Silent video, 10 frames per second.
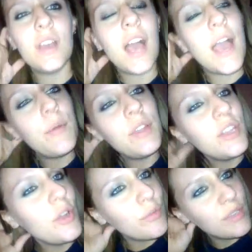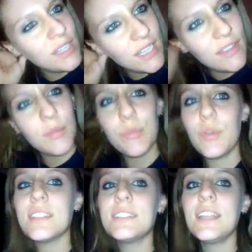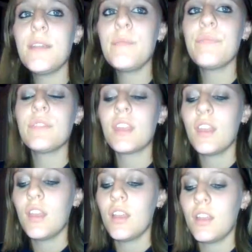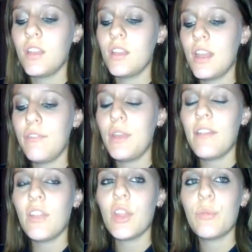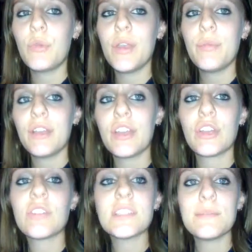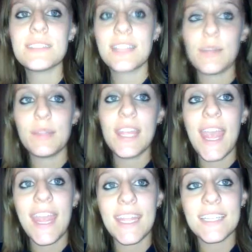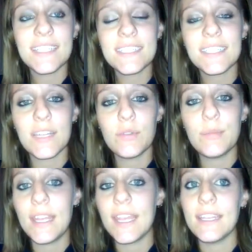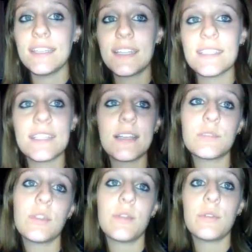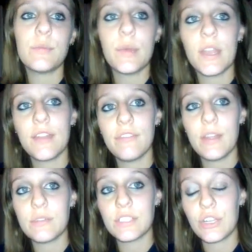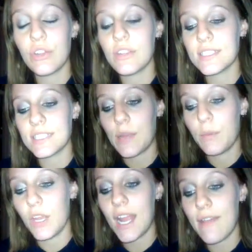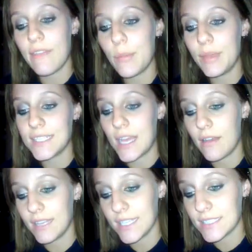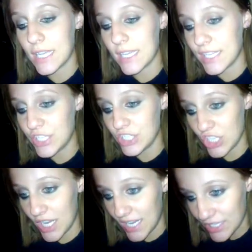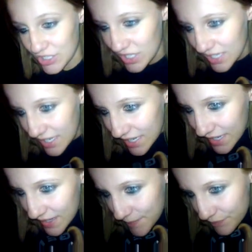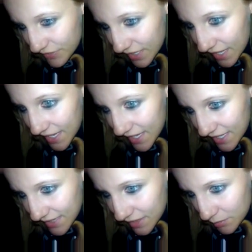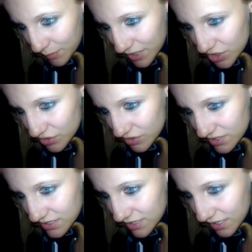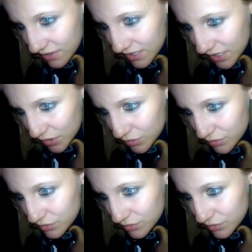I wouldn't know really another boy's name if we have another boy, but a girl's name is going to be Hayden. It would be Hayden, because that's what it would have been if it was a girl this time. We already have that picked out, and that's not going to change. And let me make sure there's nothing else.